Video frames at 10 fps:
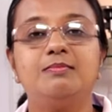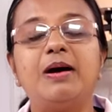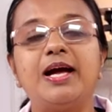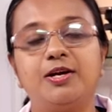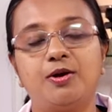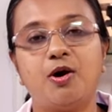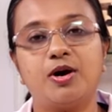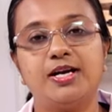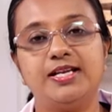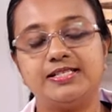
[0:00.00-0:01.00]

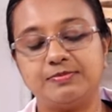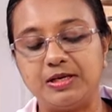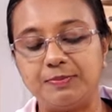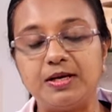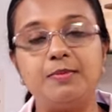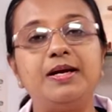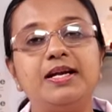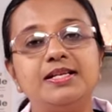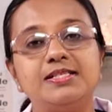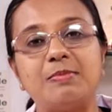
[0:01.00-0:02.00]
microorganism, a
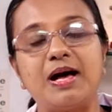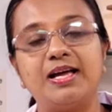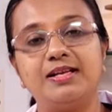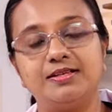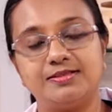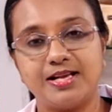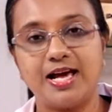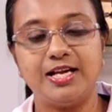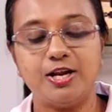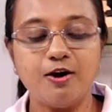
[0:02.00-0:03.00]
permanent
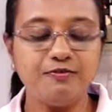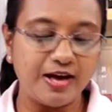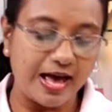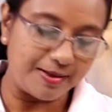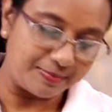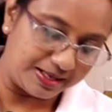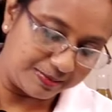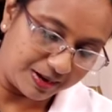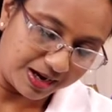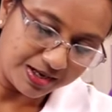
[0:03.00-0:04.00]
slide of
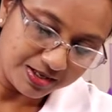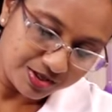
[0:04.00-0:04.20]
amoeba.